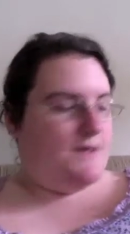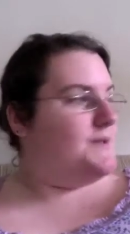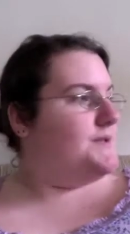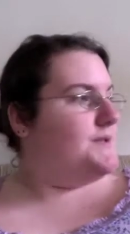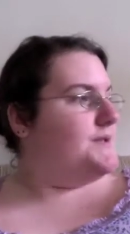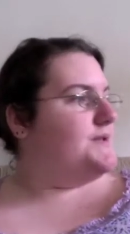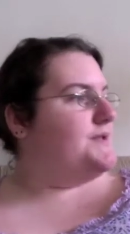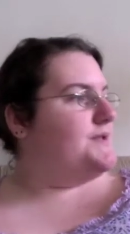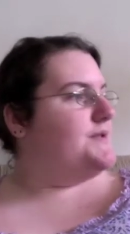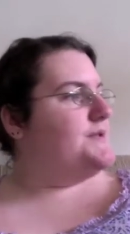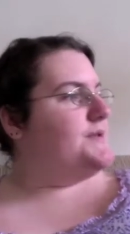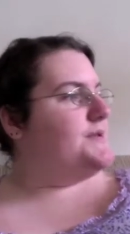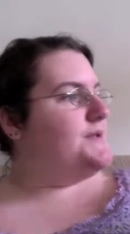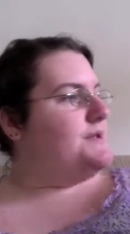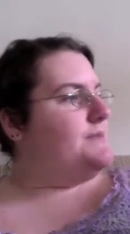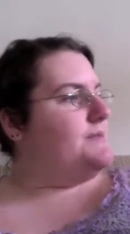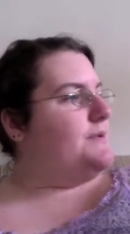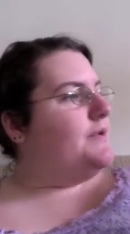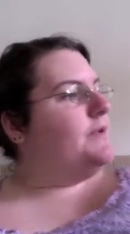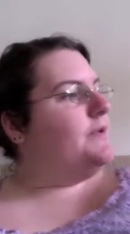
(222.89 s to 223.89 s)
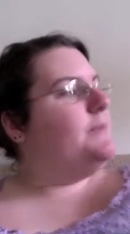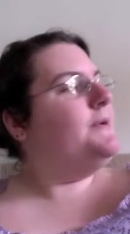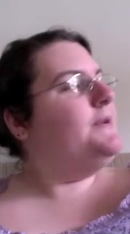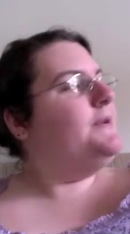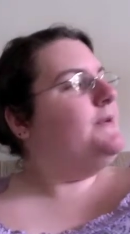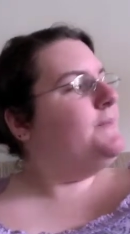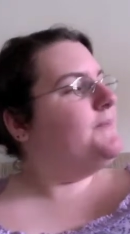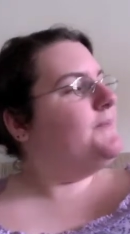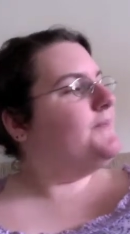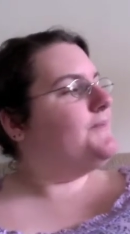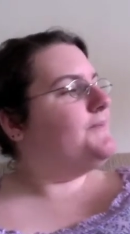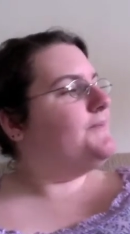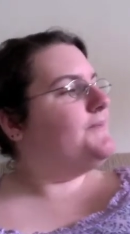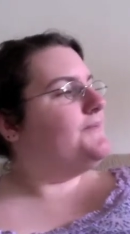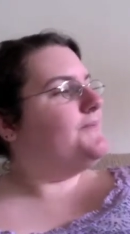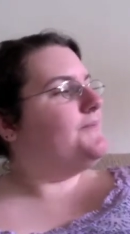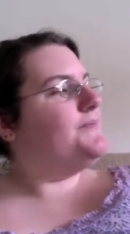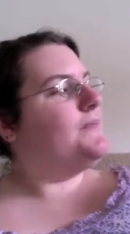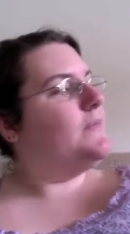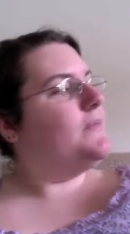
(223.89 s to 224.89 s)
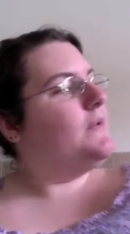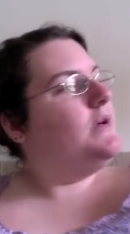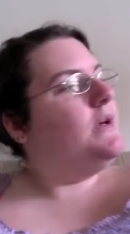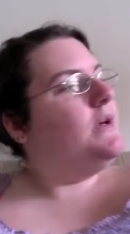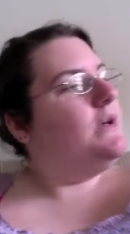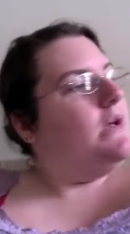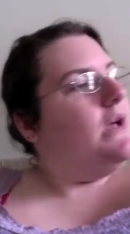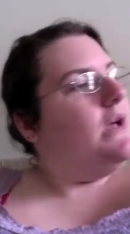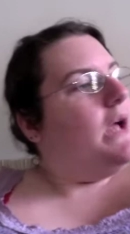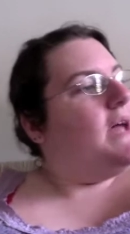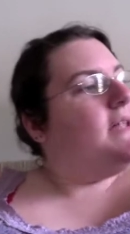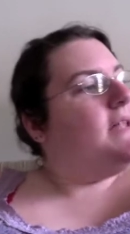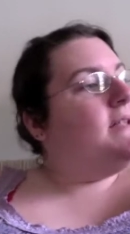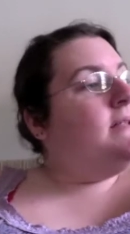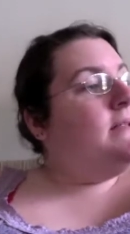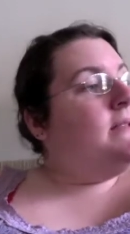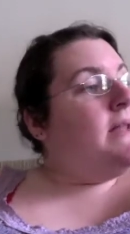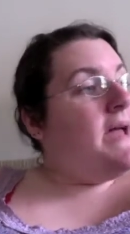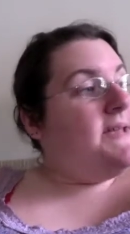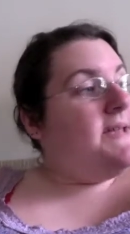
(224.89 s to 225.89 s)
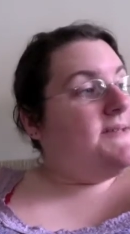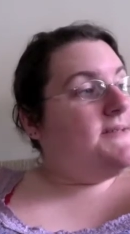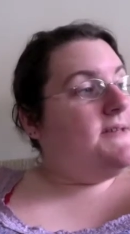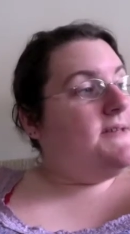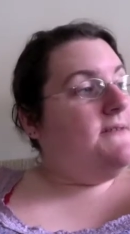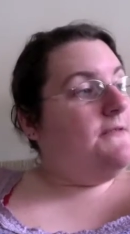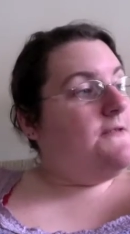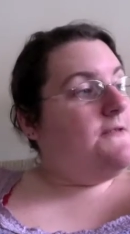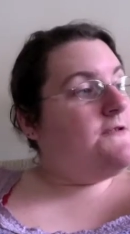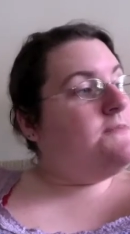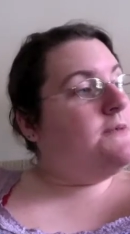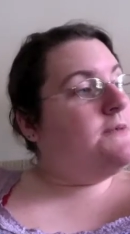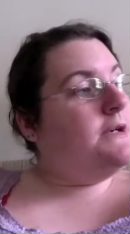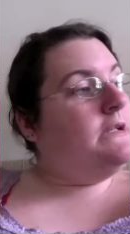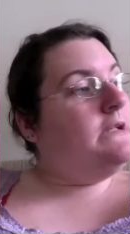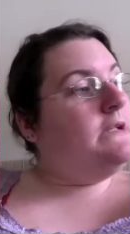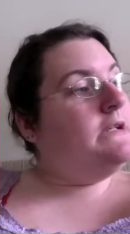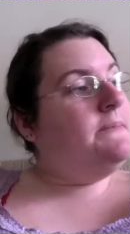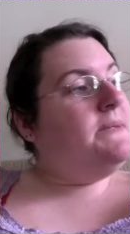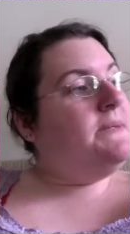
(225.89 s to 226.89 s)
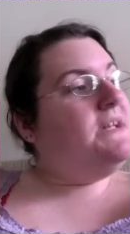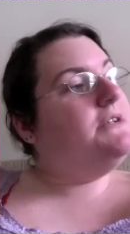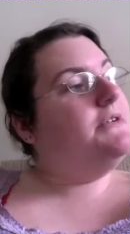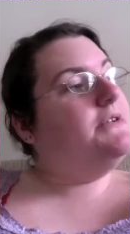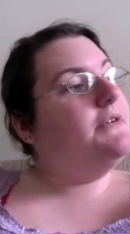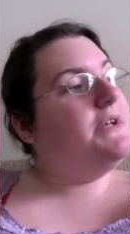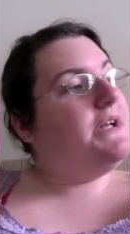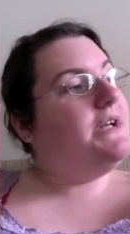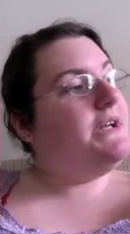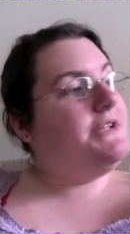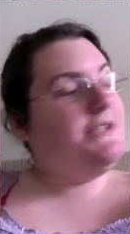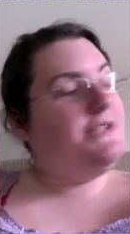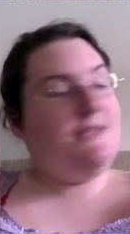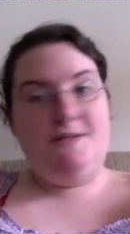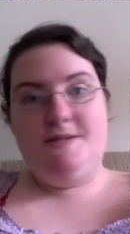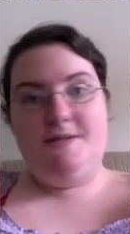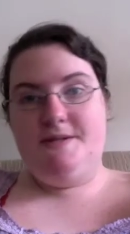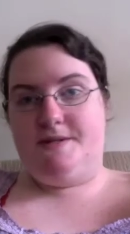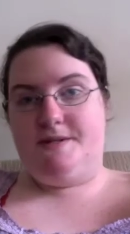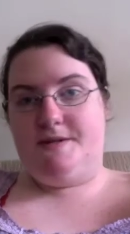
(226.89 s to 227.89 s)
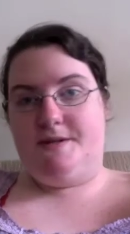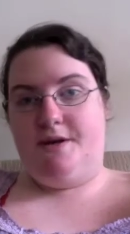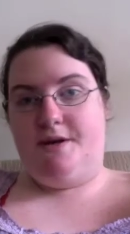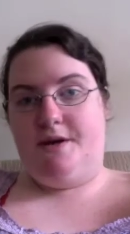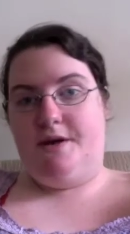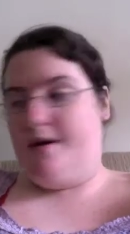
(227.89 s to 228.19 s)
So those are the Pokemon. And then lastly, for the perler bead creations,